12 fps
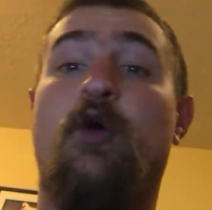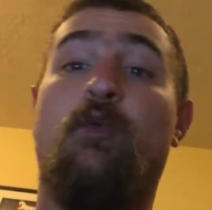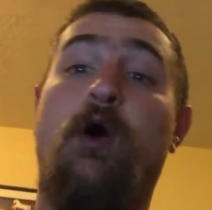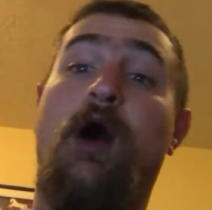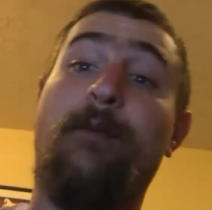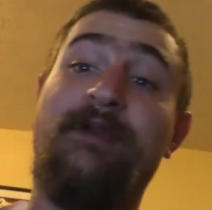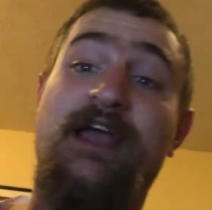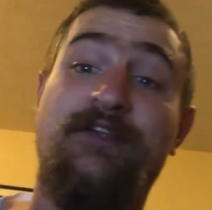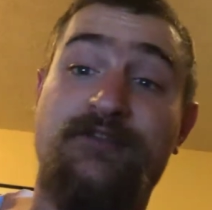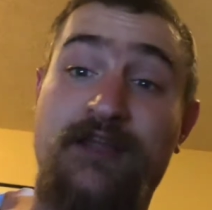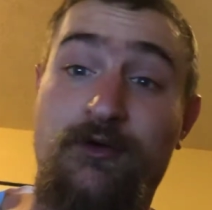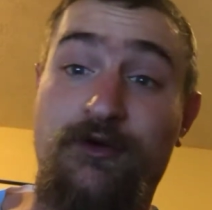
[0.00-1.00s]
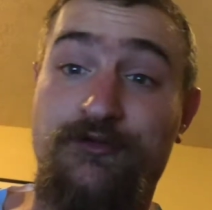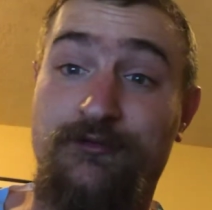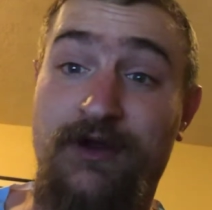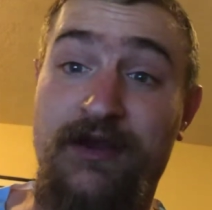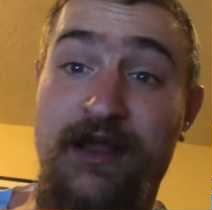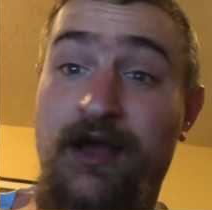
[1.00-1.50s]
Well, I'm going to answer that question
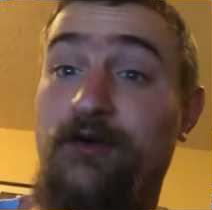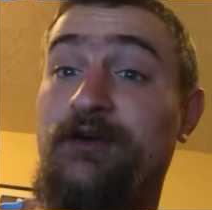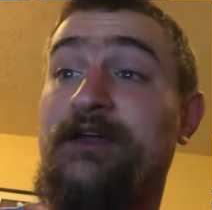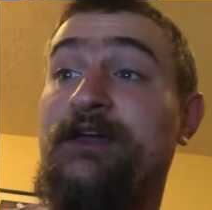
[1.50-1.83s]
right now.